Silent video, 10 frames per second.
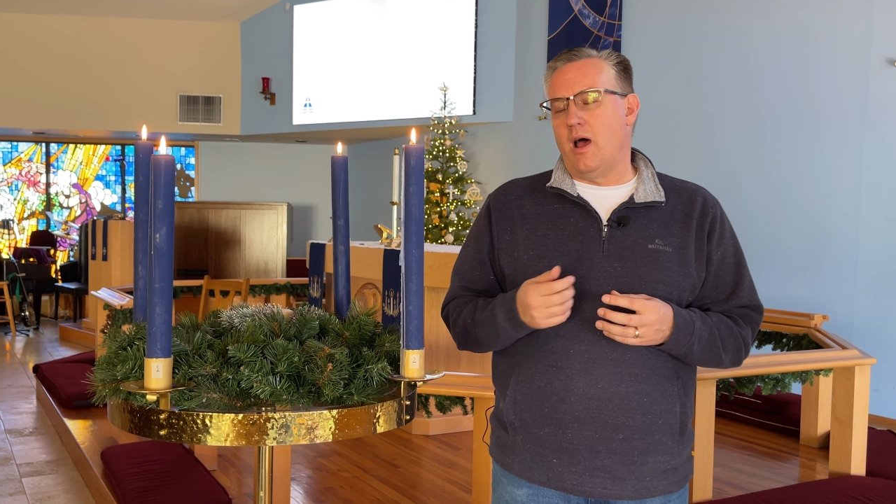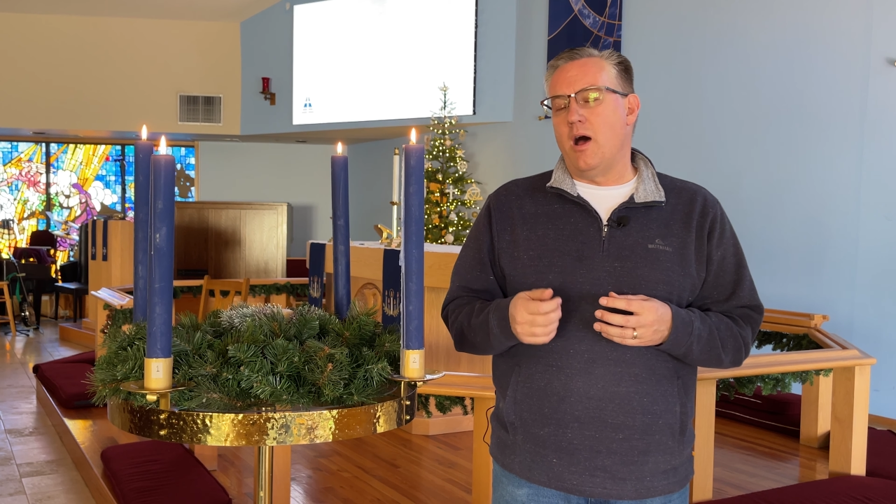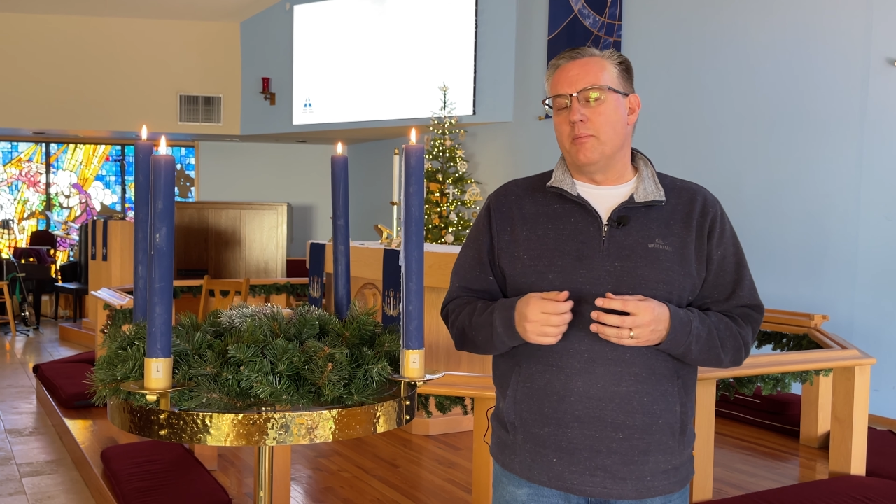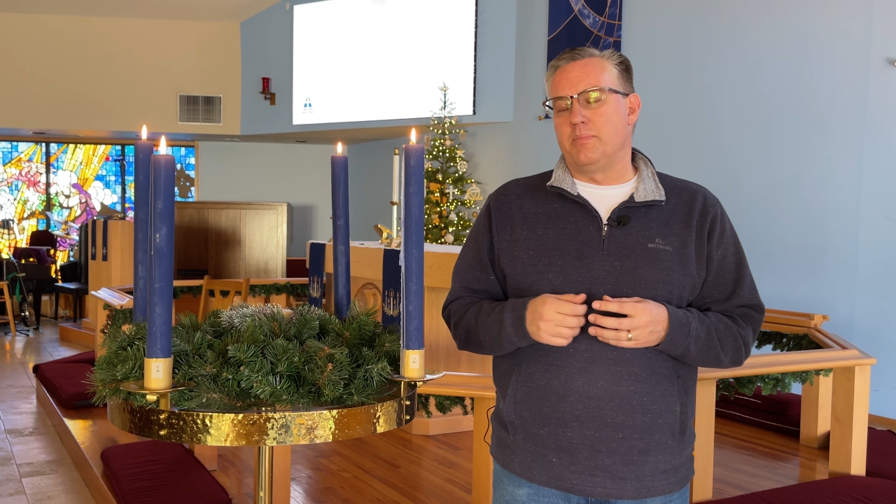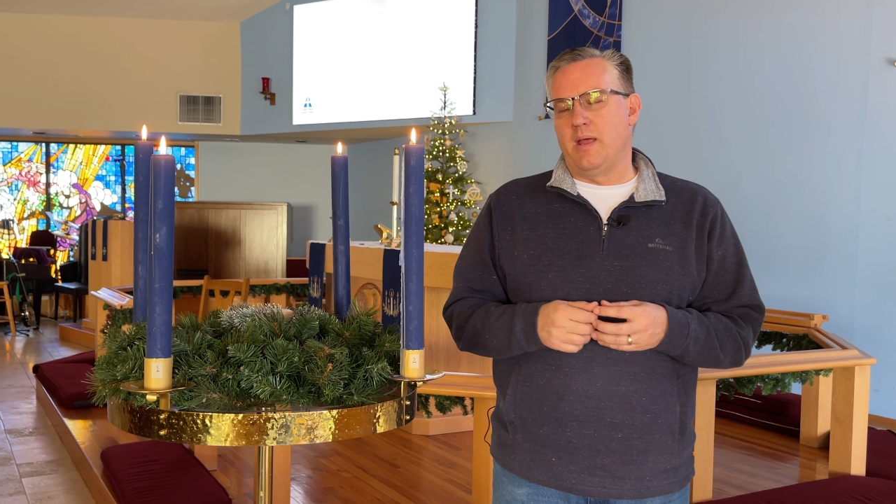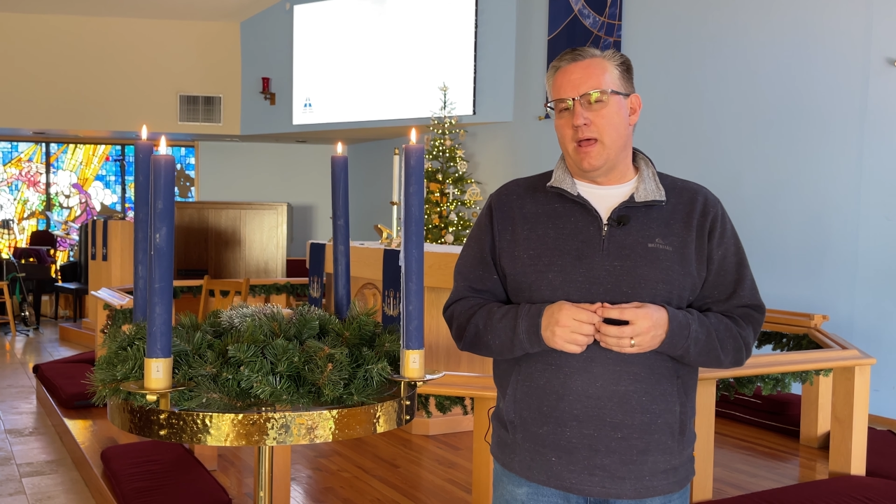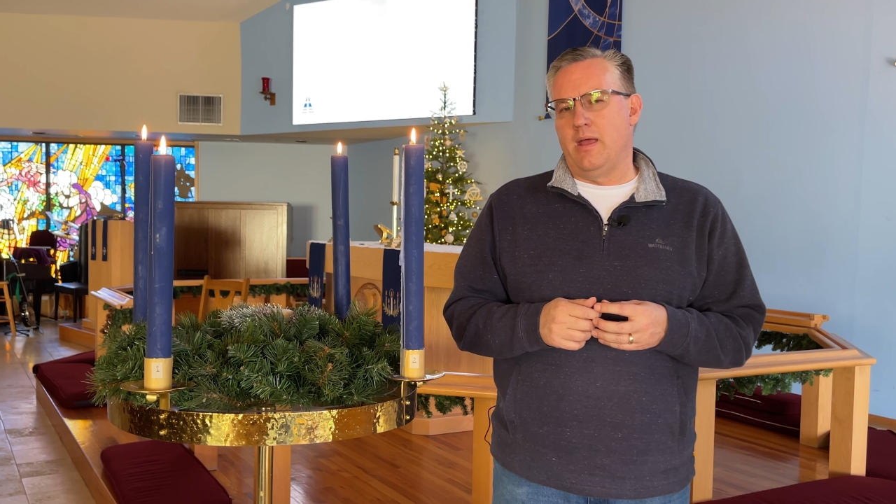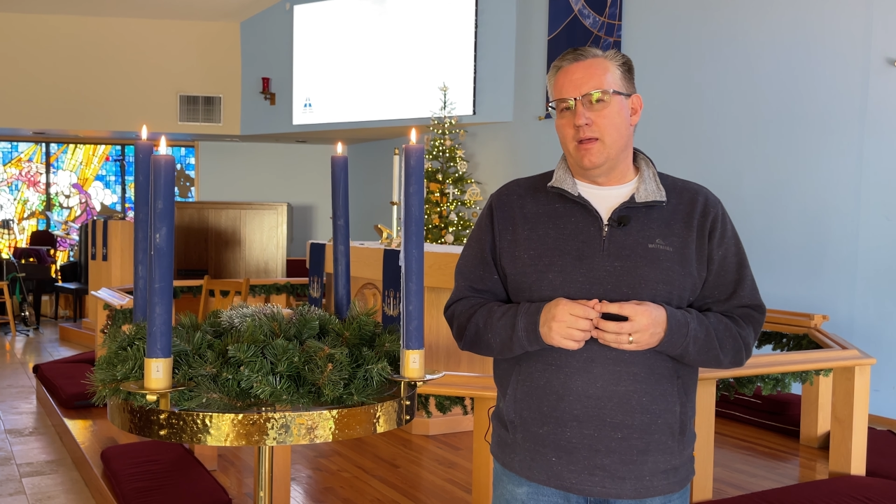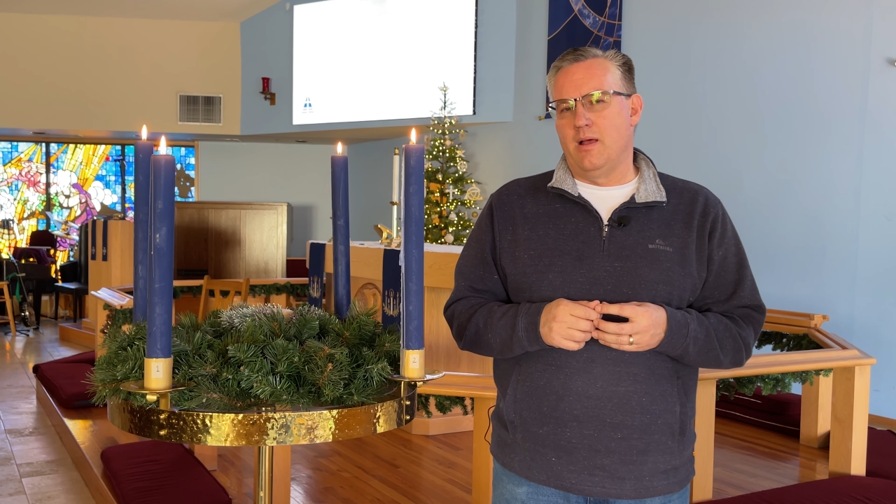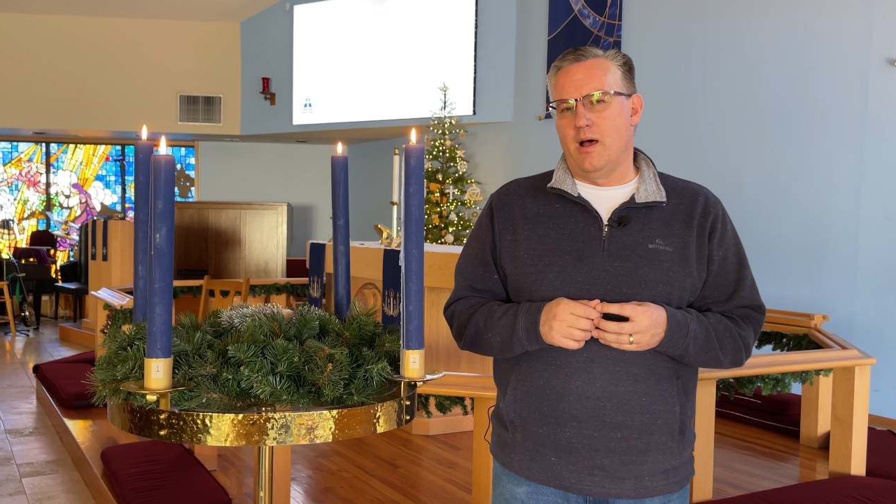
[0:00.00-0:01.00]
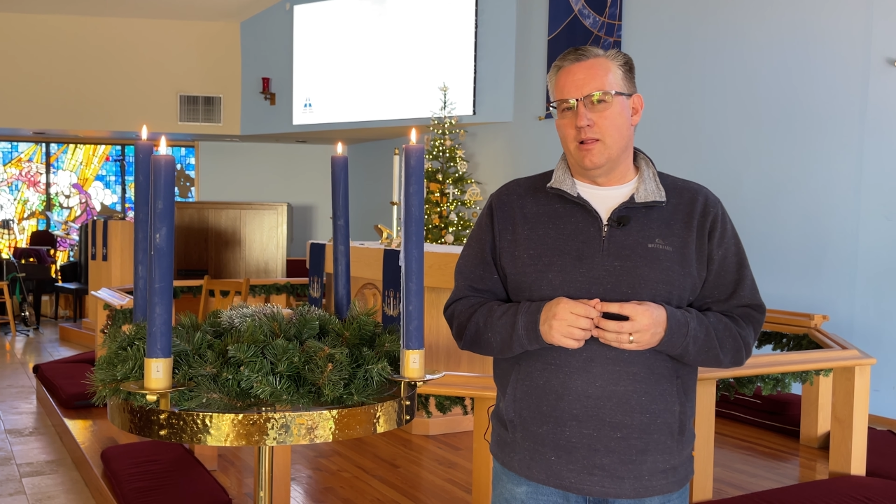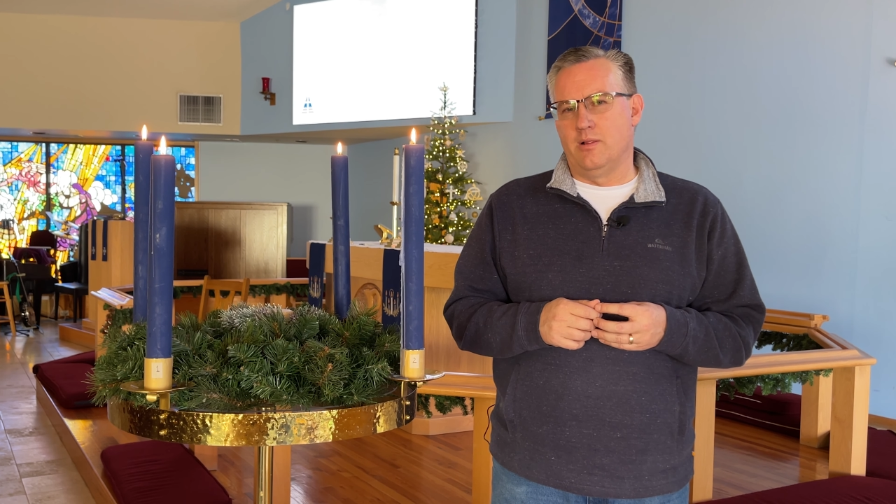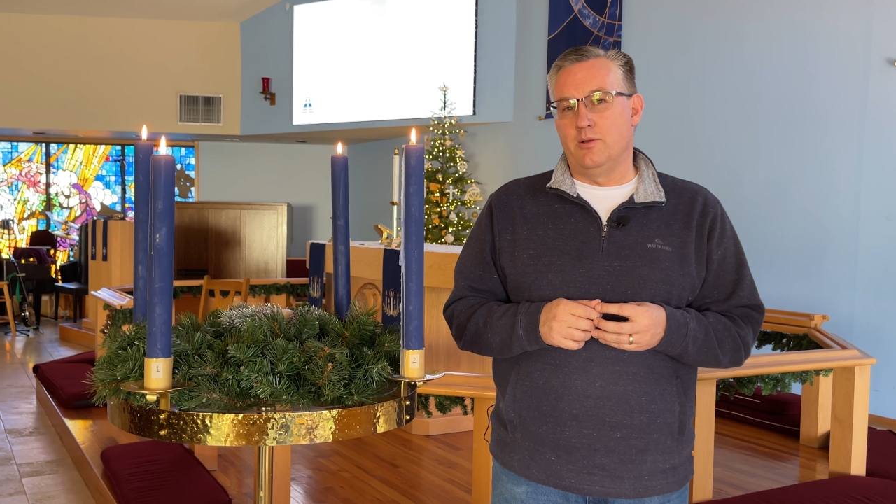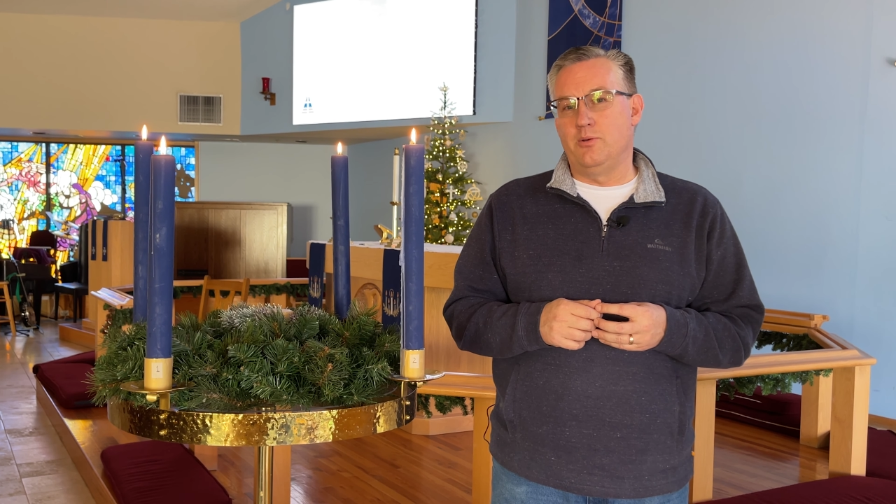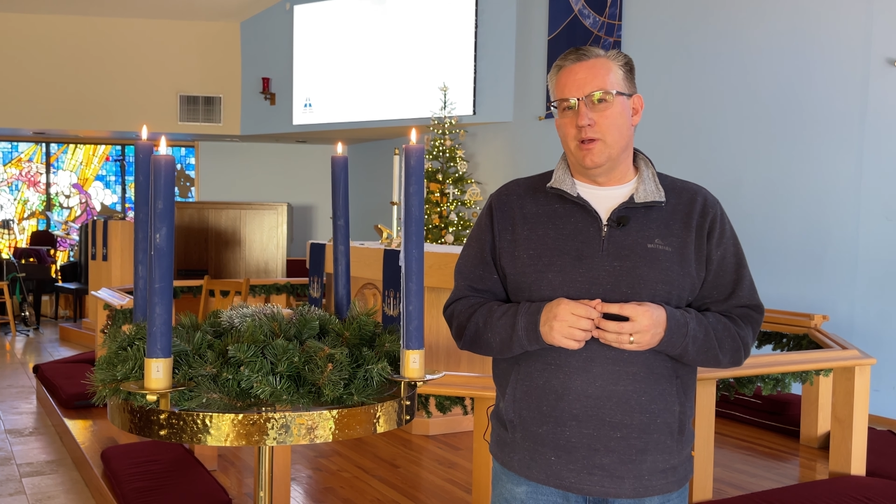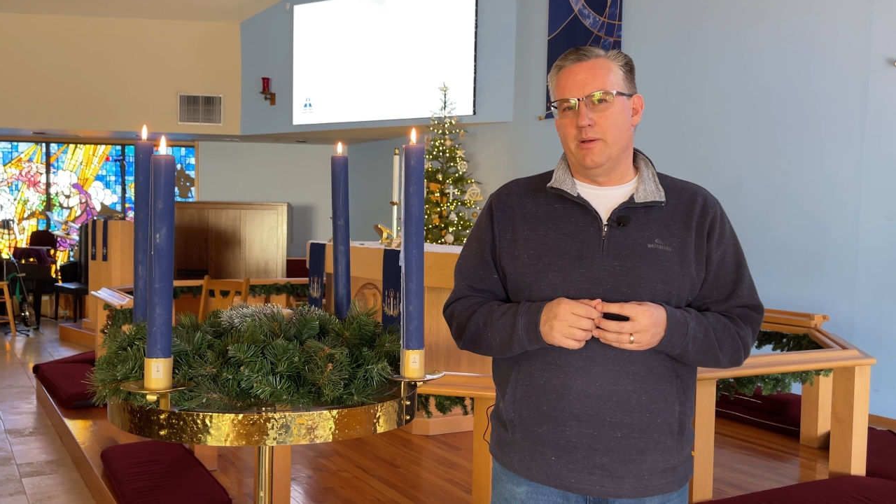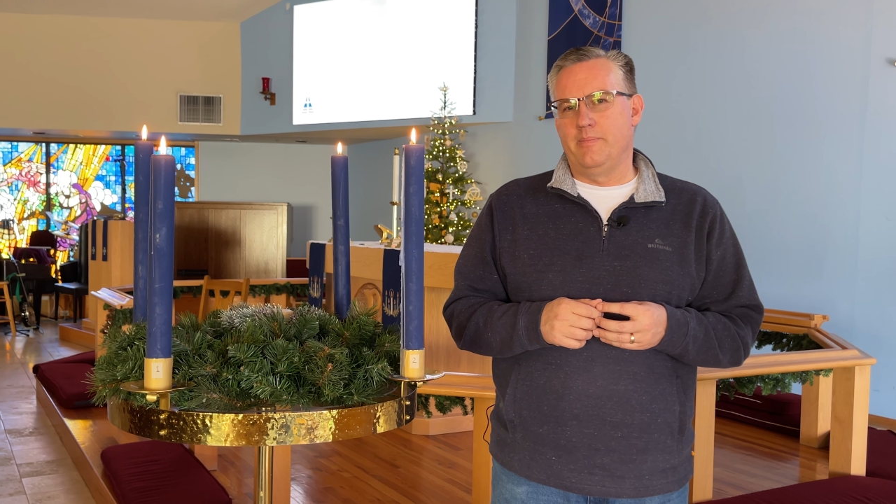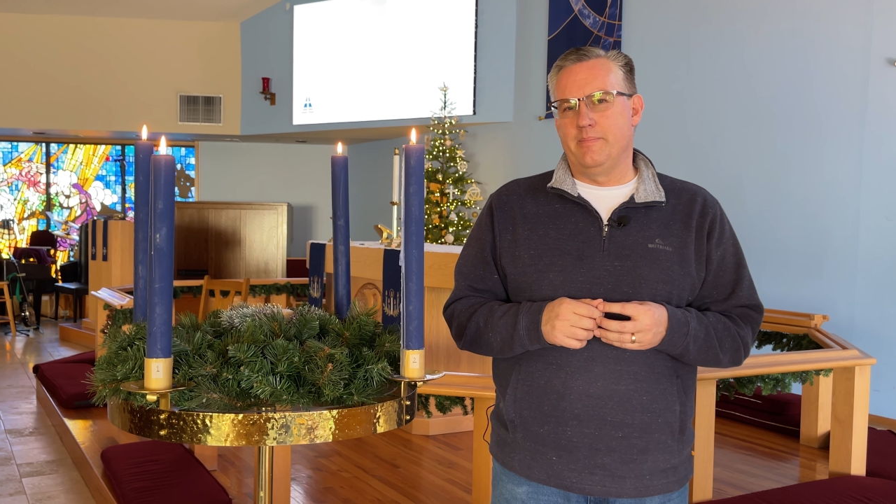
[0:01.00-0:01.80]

hump day. Hallelujah.